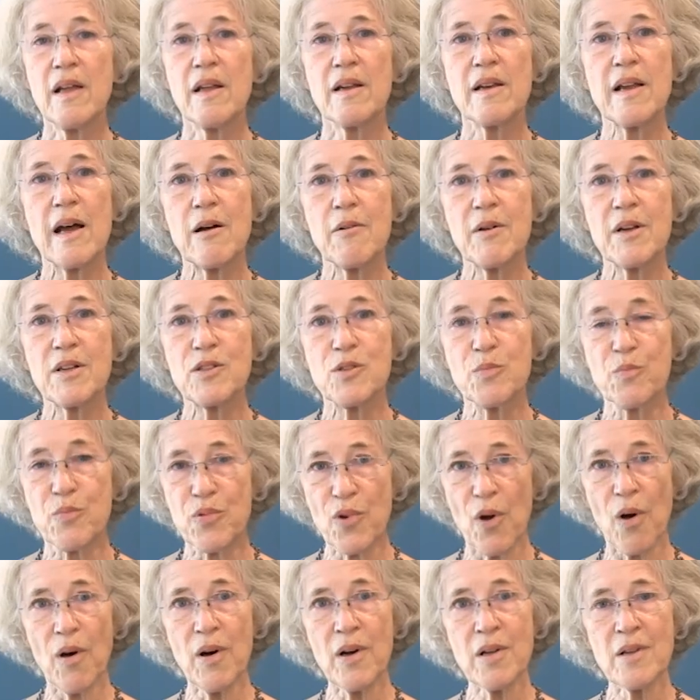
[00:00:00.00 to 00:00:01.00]
Now, it's
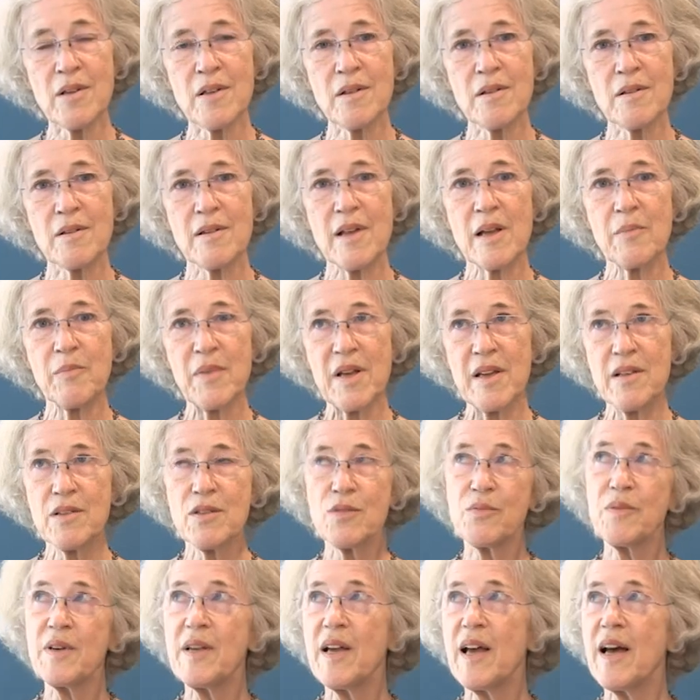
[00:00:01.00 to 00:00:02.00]
broad. That
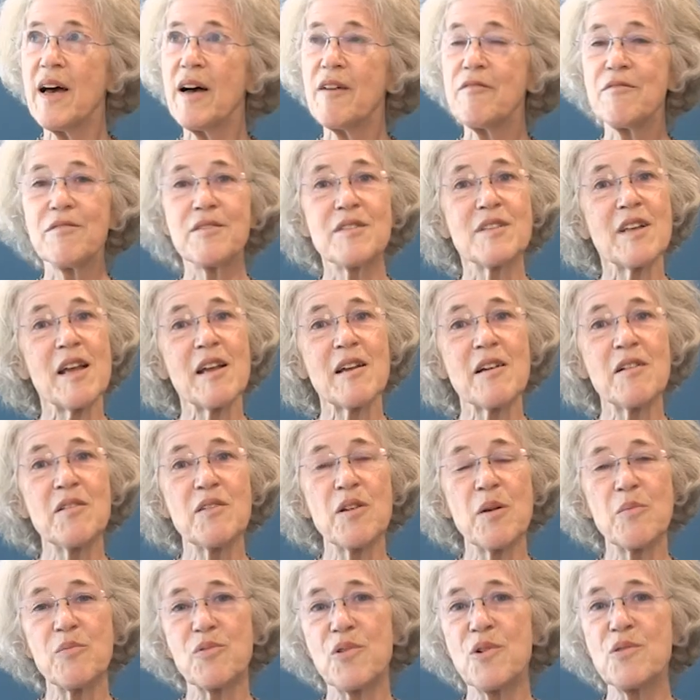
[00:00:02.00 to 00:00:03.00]
means we have taken
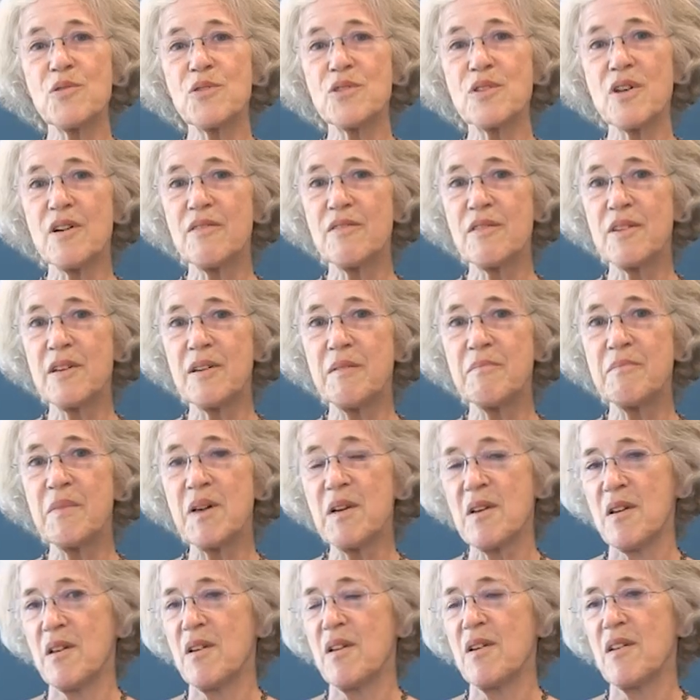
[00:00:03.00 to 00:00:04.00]
the approach of
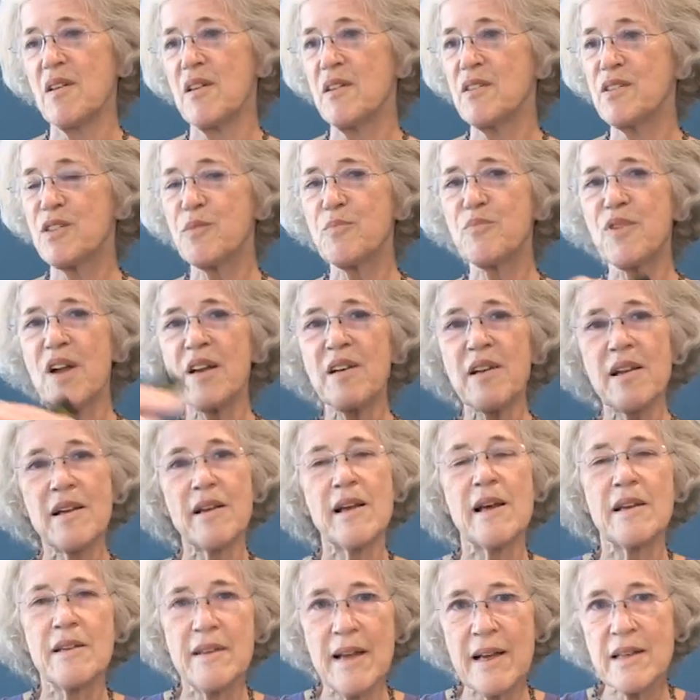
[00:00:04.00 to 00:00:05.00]
spreading
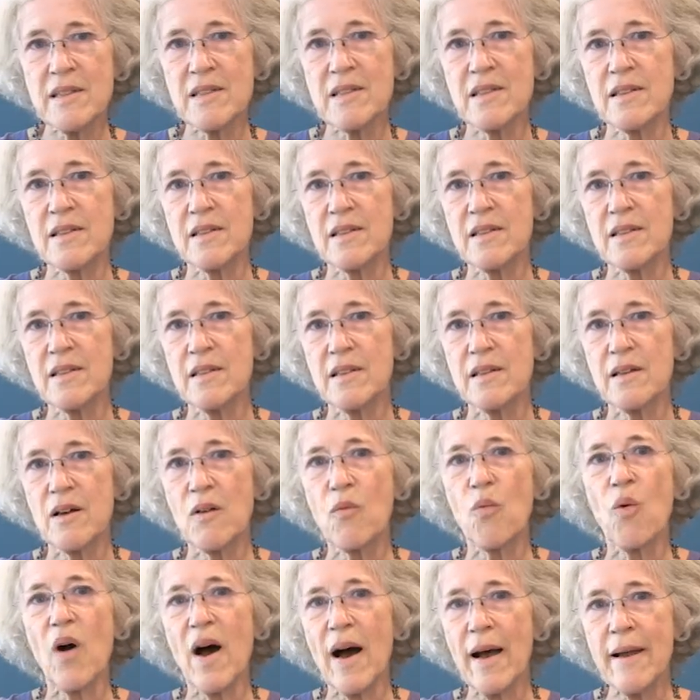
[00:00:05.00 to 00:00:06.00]
a net
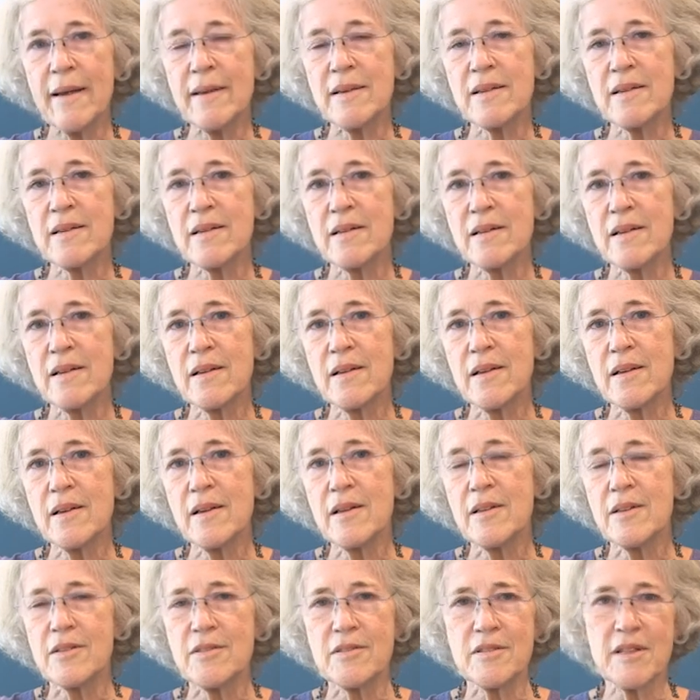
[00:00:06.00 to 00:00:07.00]
wide,
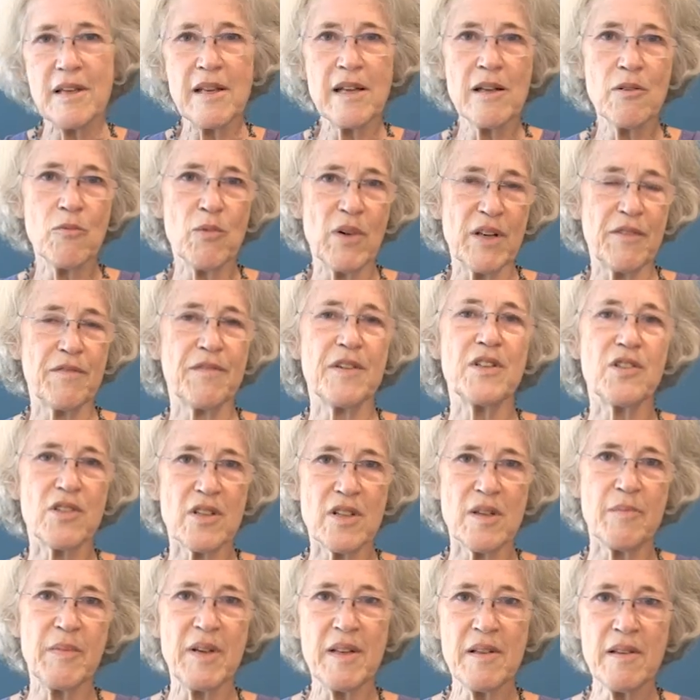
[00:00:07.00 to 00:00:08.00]
seeing what fish
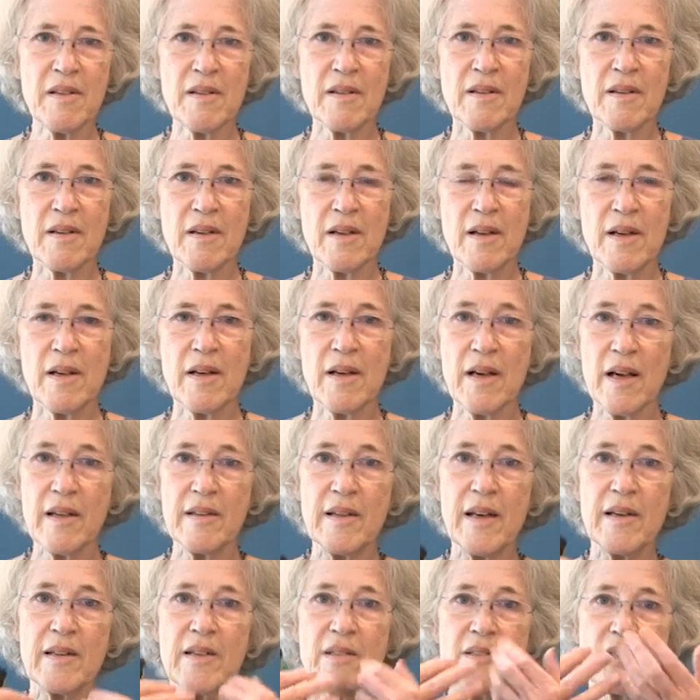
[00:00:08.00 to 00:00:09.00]
come in,
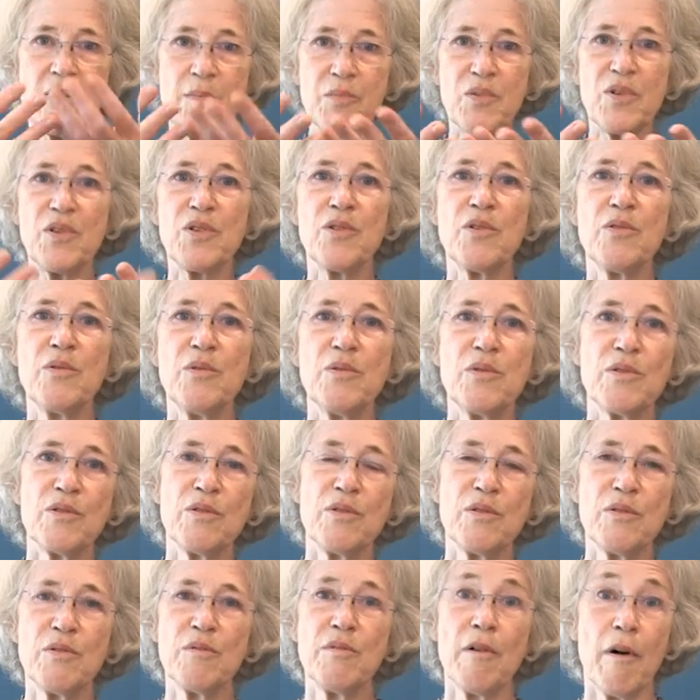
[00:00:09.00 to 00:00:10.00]
and then it's up to you
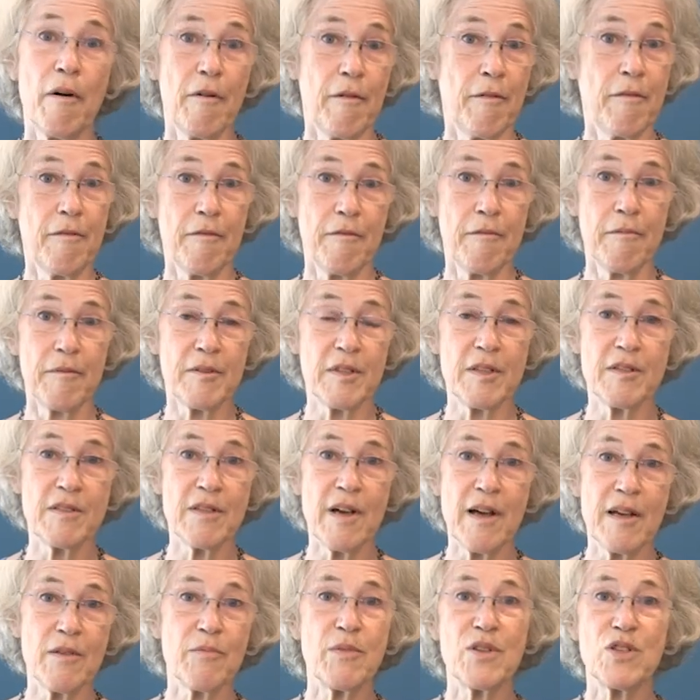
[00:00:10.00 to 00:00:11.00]
to
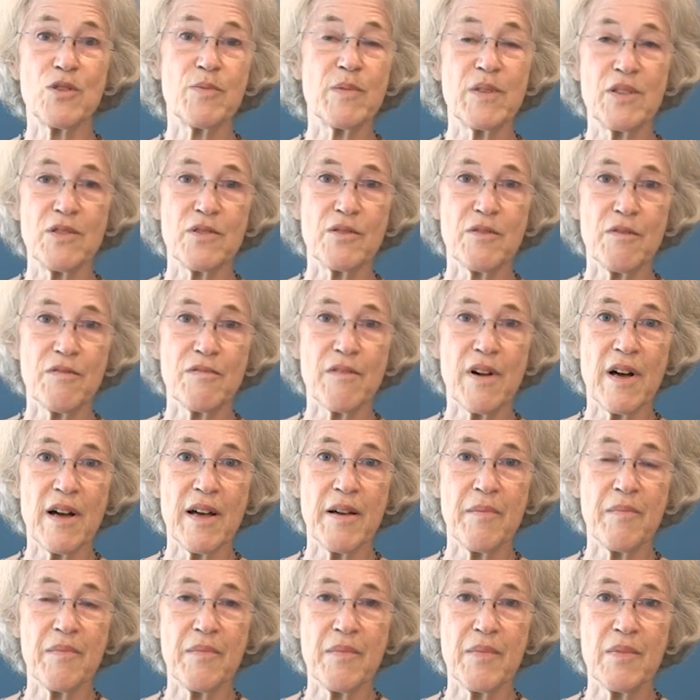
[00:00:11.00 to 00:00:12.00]
decide which ones to
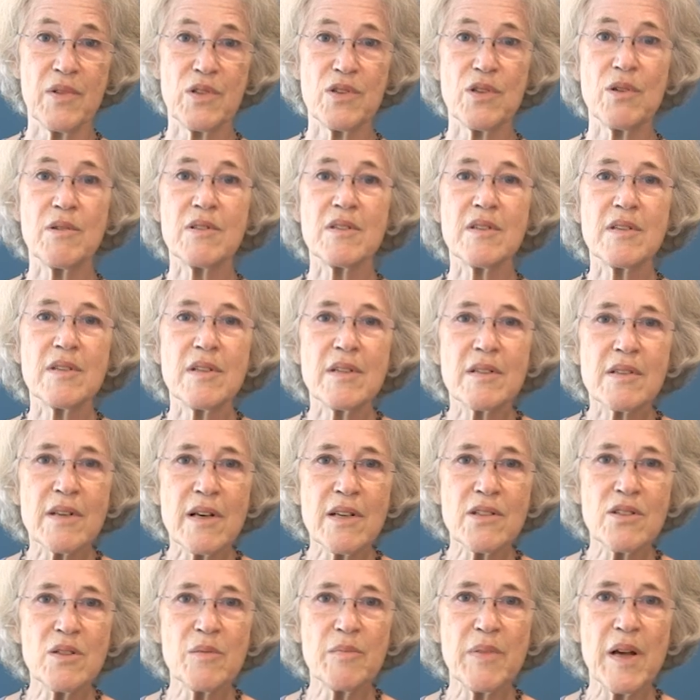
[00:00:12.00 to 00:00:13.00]
fry. So it's a
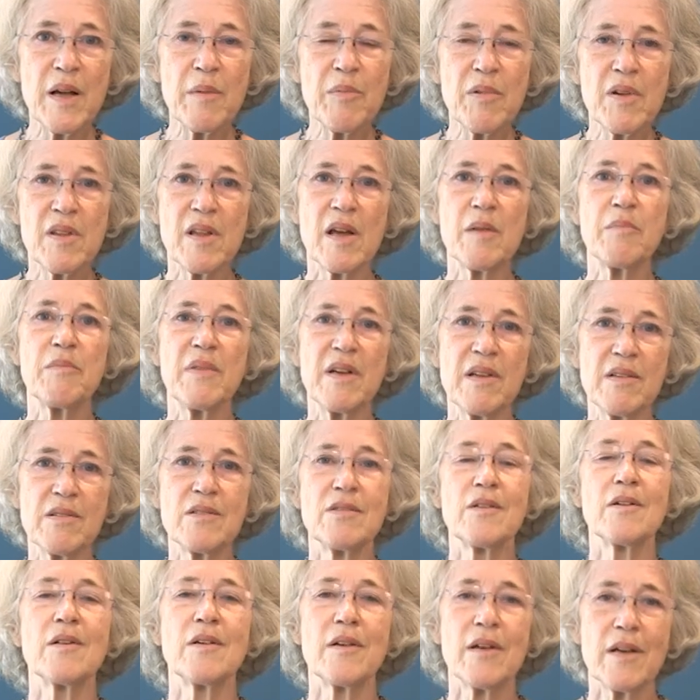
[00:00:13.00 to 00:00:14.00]
discussion paper, that
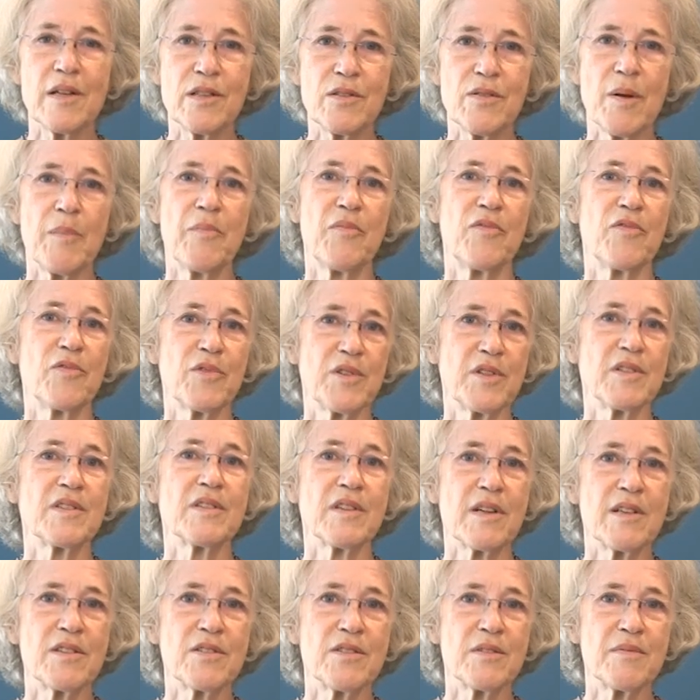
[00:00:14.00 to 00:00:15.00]
means it's up for
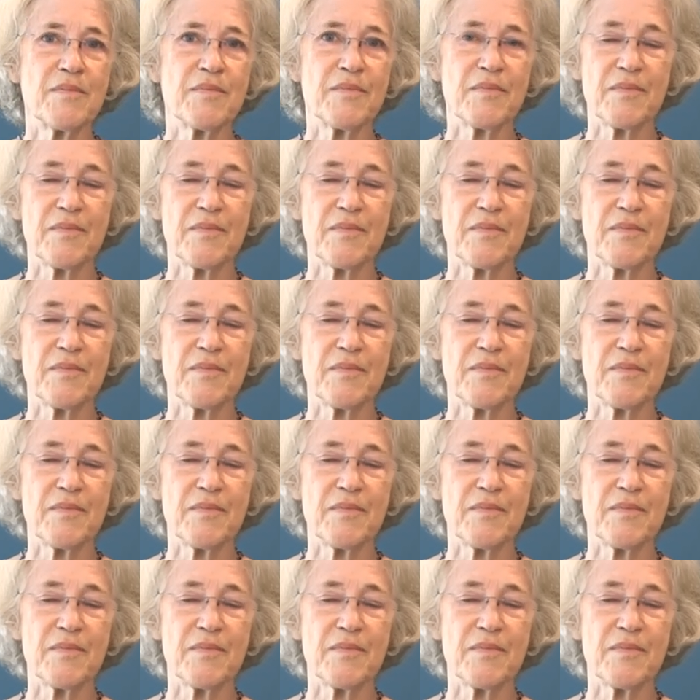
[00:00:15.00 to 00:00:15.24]
discussion.